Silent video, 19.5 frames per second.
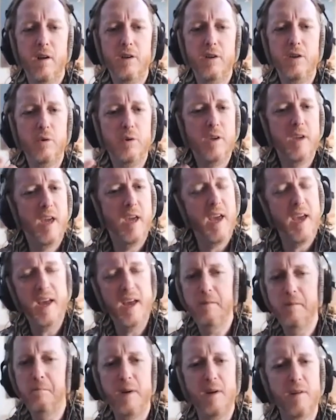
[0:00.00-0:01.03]
you
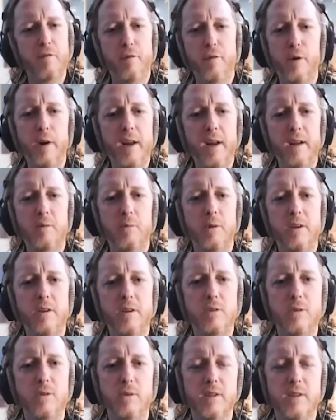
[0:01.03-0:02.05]
can't be afraid when
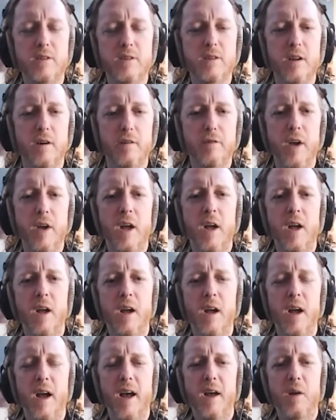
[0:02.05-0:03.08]
you do this stuff.
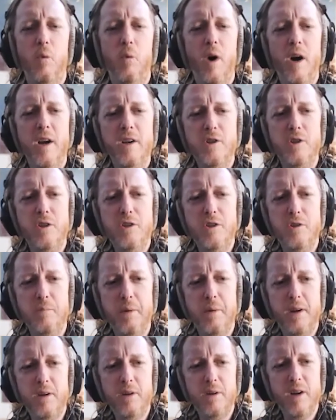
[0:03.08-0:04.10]
And why should you
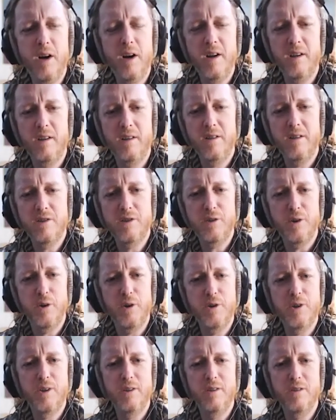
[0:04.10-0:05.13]
be? You're not a
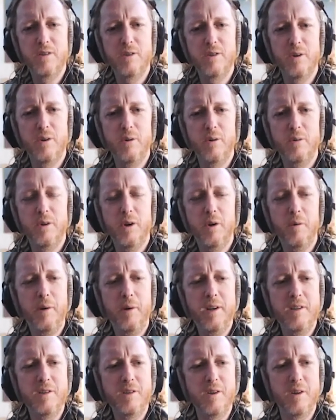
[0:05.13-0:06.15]
surgeon, so
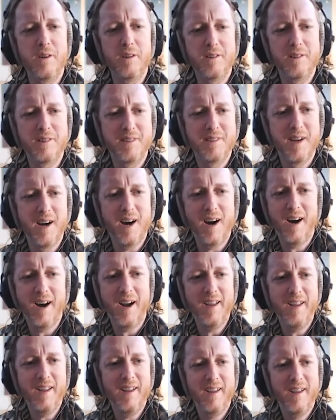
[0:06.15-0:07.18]
nobody's going to
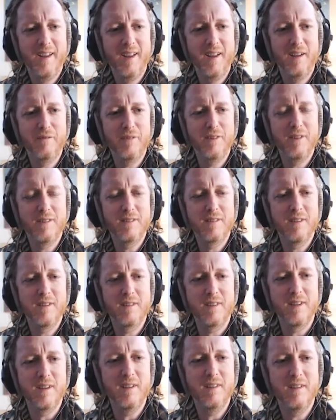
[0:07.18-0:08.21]
die if mm. this hmm.
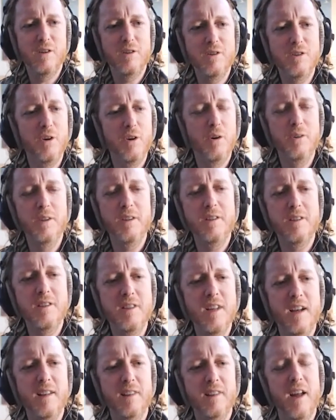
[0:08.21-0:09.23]
doesn't. There's no. This
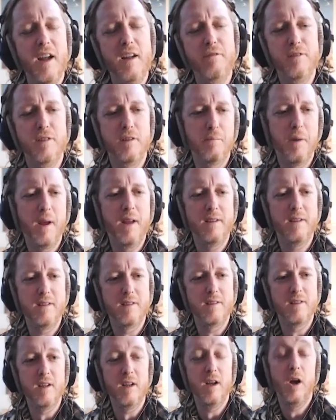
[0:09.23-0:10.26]
is not life
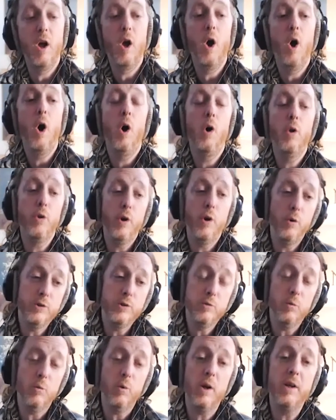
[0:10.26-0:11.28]
dependency. Right. Although
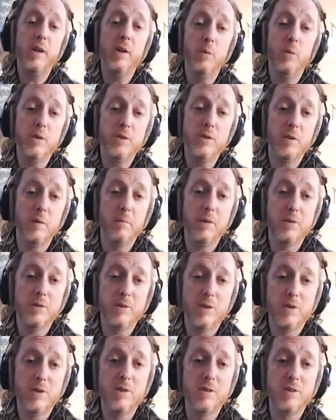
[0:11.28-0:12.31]
working with some
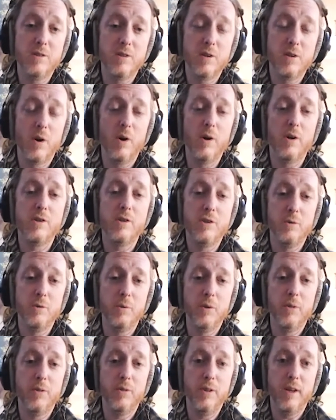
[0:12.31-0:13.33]
musicians and artists, you
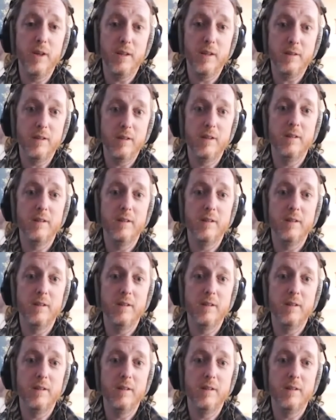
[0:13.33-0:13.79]
would think